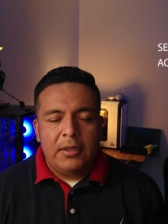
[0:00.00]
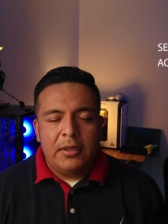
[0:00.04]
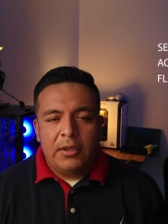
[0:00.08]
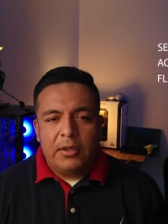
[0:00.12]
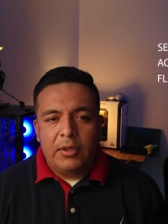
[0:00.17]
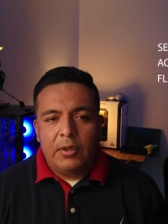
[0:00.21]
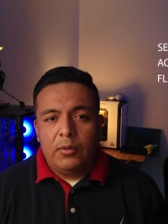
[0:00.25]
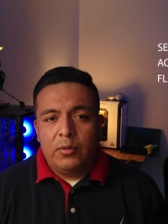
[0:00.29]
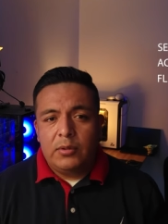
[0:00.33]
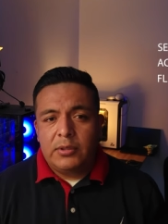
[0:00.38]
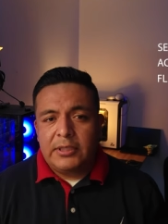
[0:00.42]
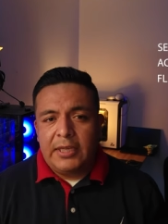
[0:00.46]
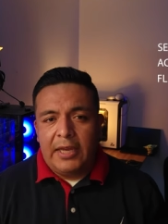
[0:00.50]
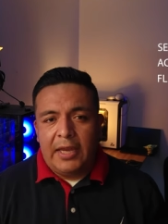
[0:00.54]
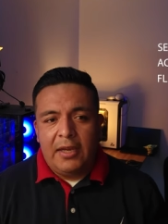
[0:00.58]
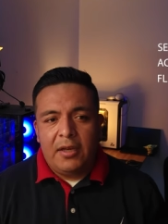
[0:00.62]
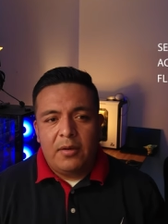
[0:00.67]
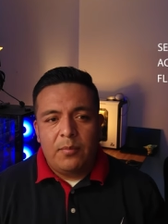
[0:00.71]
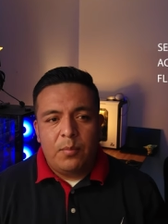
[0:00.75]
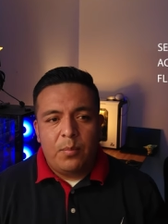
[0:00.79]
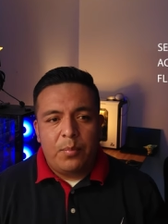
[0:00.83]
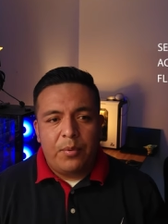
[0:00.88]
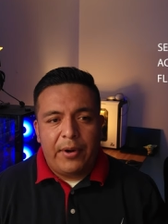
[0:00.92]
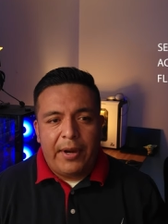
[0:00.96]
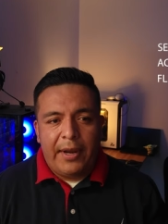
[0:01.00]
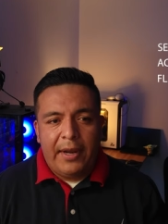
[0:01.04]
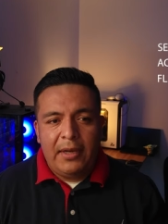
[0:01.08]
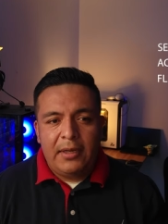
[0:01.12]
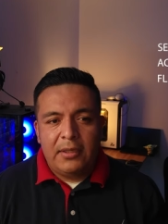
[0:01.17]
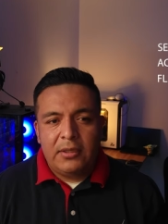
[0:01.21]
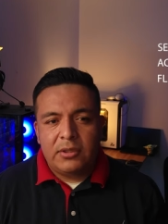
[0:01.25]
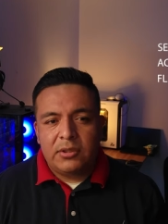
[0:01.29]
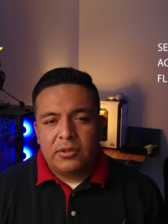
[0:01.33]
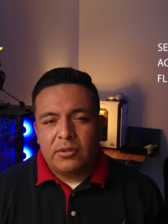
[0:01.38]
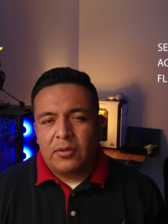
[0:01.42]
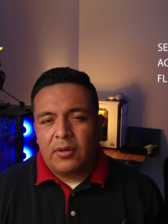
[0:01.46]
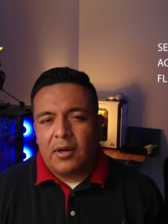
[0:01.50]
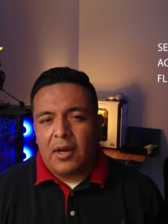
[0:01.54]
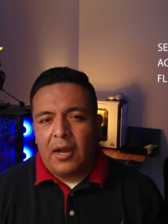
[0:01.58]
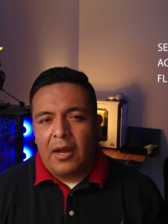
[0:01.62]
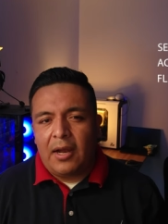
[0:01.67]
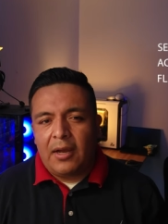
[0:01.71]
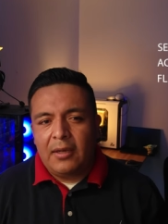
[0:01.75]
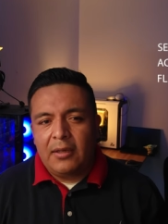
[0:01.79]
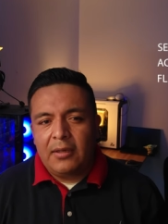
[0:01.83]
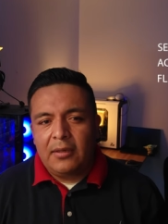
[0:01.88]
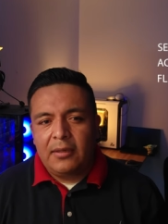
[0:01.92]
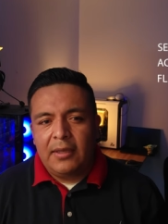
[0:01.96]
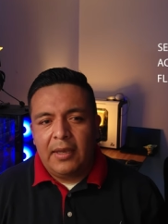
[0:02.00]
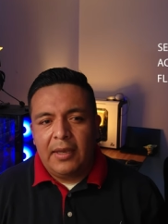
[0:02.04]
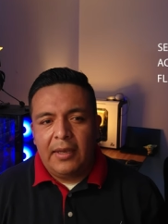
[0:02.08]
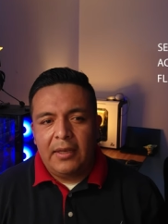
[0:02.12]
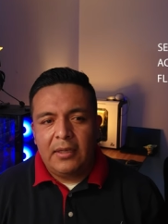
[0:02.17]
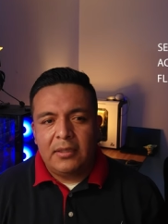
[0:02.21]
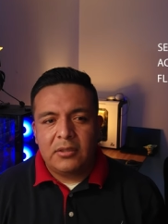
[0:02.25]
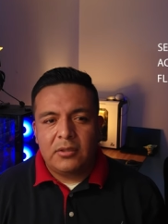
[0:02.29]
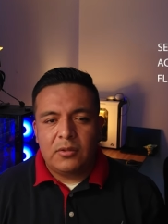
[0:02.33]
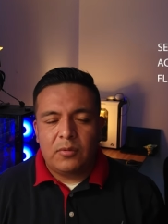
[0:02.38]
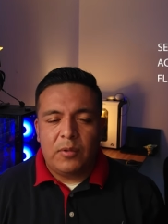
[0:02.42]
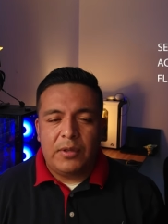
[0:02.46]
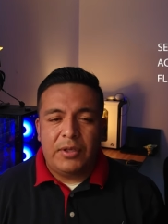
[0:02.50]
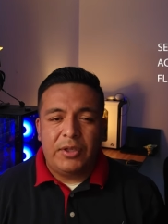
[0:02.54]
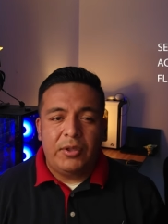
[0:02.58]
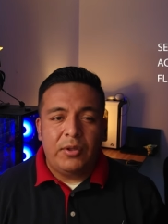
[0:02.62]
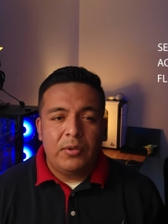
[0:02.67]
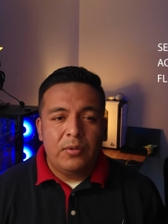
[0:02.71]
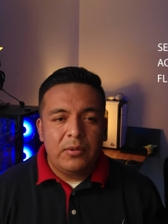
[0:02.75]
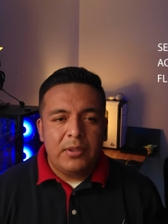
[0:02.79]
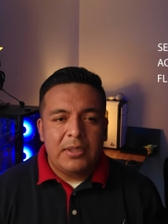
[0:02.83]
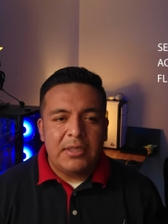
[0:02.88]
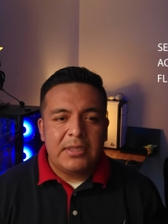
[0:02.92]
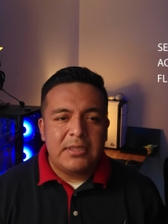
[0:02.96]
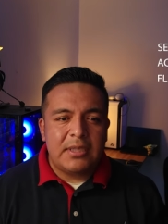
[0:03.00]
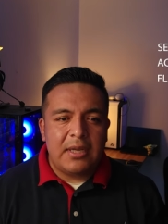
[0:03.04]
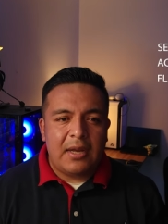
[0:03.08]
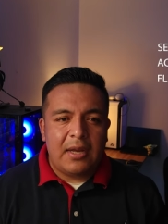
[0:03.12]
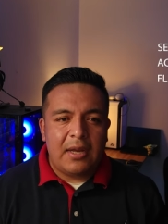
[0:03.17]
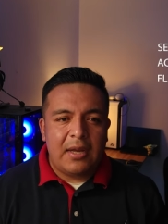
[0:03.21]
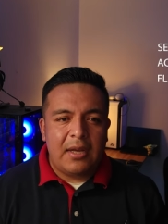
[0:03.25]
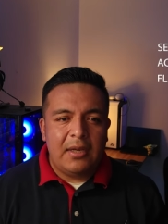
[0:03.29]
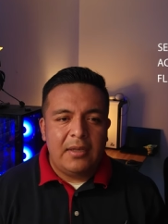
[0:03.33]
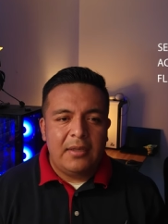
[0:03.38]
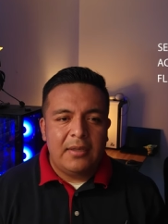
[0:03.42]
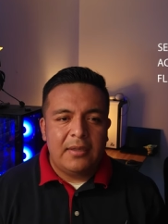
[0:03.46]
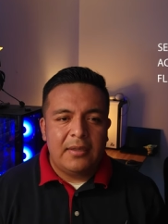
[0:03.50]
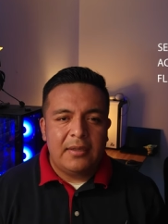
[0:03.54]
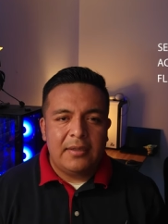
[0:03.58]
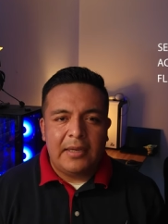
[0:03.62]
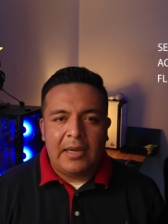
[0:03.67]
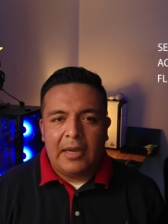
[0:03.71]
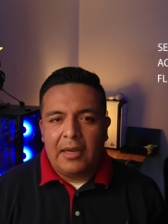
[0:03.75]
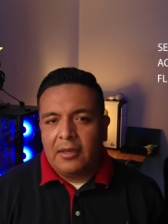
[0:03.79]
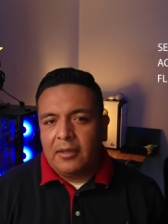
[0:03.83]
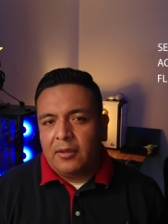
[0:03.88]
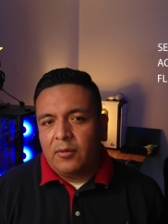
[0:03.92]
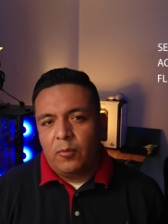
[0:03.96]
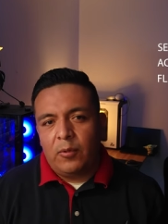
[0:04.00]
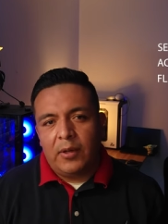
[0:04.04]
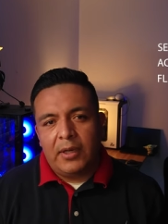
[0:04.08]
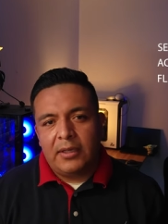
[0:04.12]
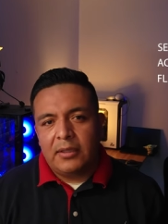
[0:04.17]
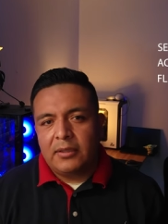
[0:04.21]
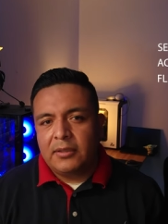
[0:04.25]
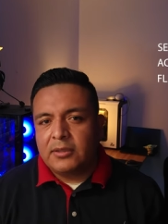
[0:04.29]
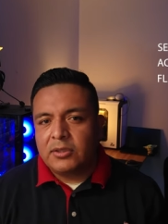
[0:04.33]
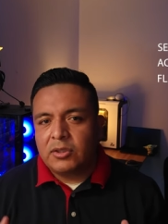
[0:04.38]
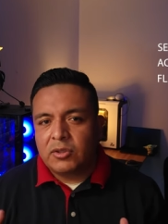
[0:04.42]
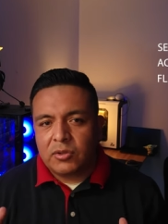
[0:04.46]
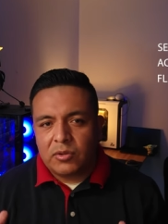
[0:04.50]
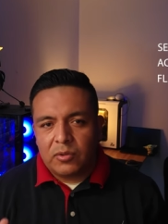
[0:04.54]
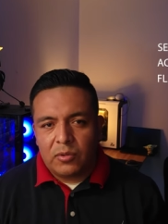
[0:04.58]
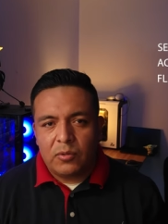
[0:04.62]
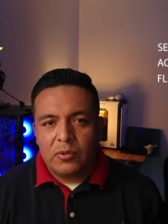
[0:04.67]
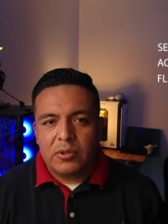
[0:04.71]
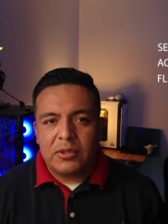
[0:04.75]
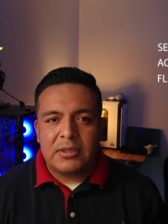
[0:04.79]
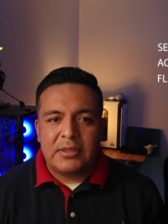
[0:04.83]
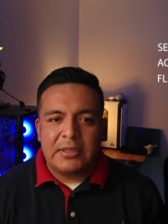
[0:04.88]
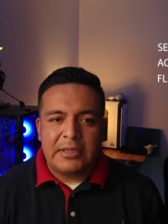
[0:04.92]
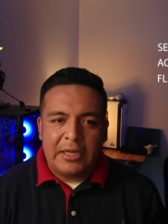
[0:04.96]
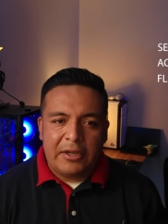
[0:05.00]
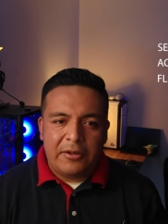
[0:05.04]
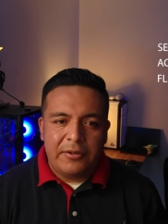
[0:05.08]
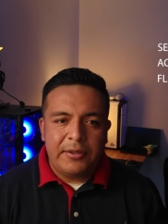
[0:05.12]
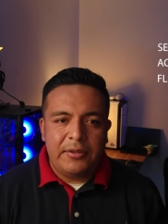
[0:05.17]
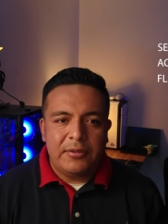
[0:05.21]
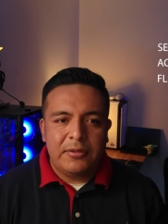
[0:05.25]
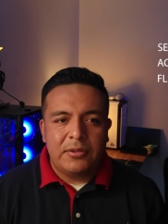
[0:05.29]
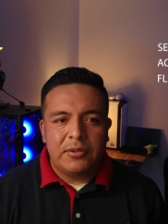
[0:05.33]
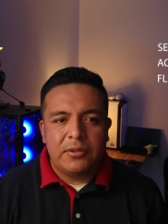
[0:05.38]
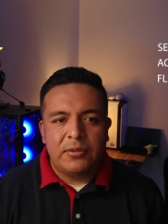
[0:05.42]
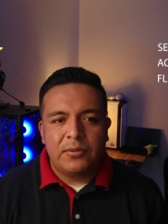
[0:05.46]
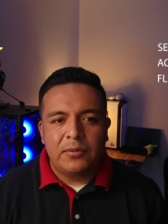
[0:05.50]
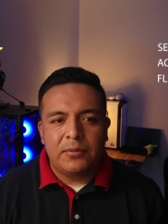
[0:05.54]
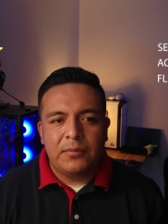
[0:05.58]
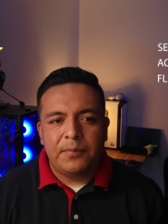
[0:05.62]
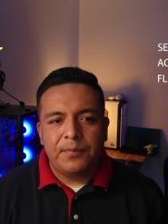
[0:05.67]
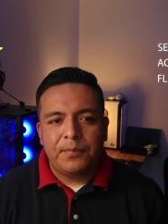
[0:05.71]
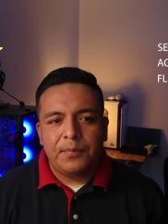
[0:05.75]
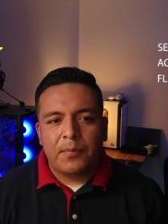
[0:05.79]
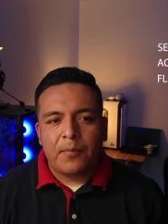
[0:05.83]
you take breaks or holidays when you decide, not when schools tell you to.